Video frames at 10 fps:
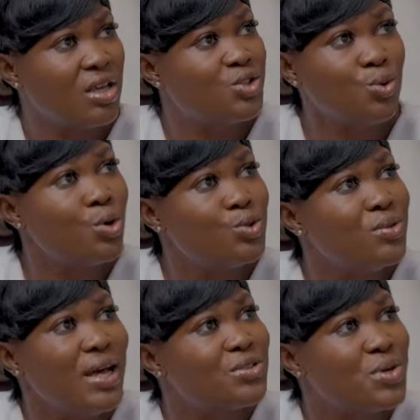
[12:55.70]
He should go
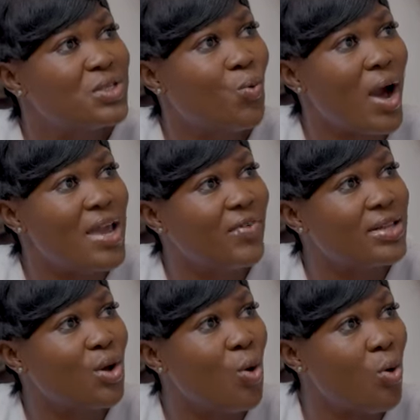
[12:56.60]
do that to his wife
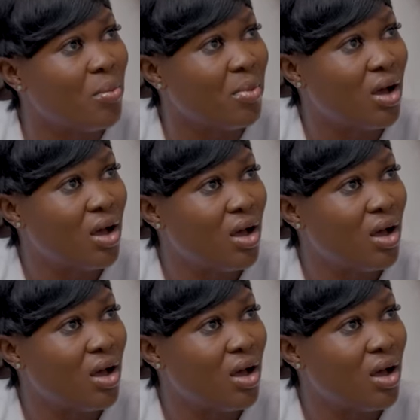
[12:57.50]
at home.